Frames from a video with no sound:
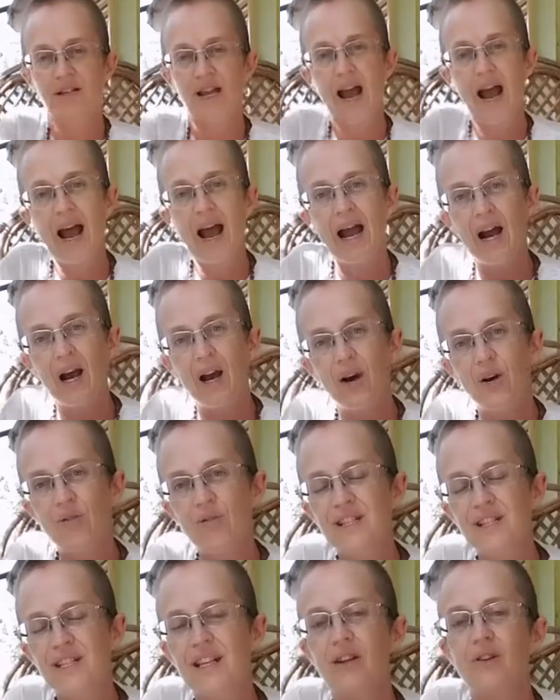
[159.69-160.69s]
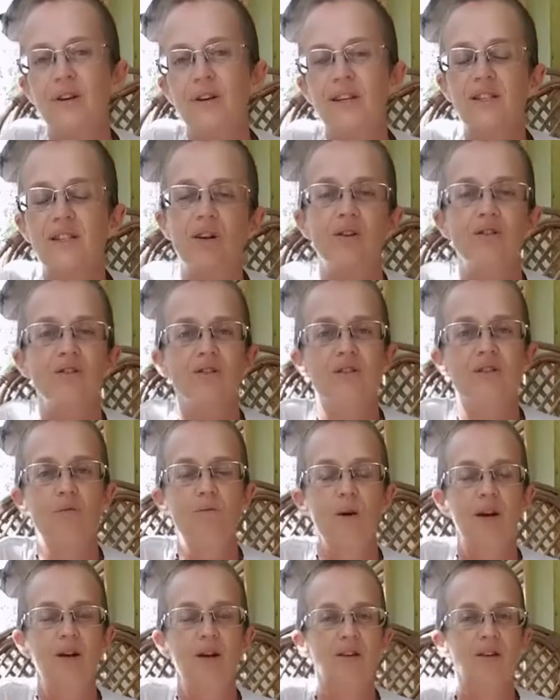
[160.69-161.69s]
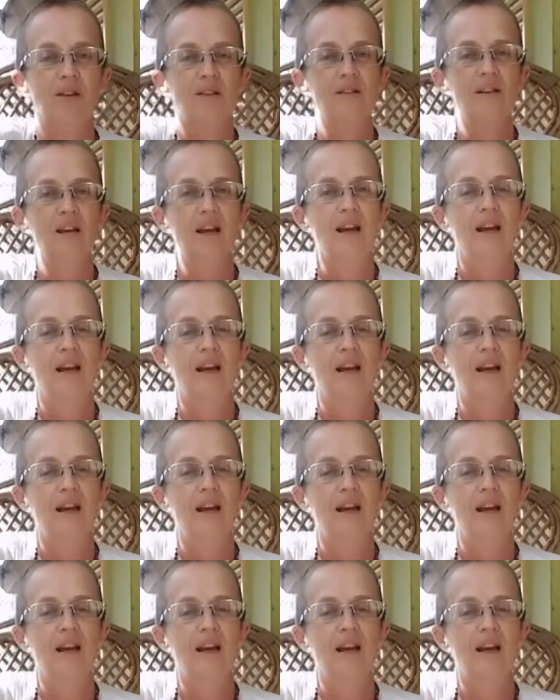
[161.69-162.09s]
how to increase conscious awareness